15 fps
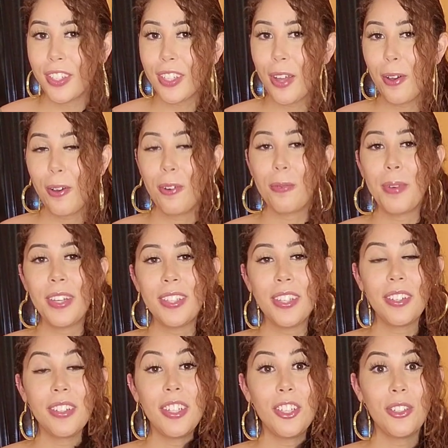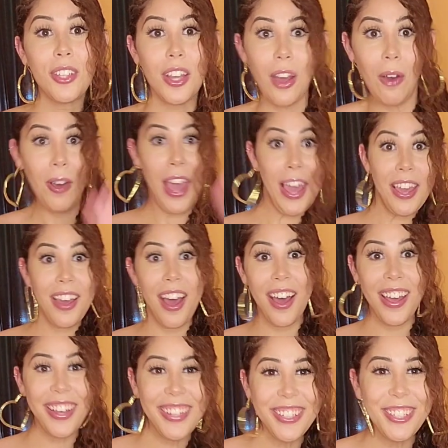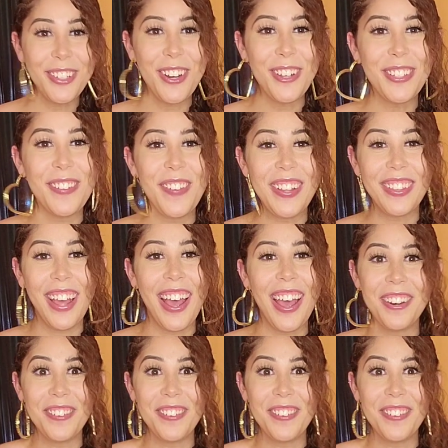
So basically, she's like, oh, hey guys, you know, stuff like that.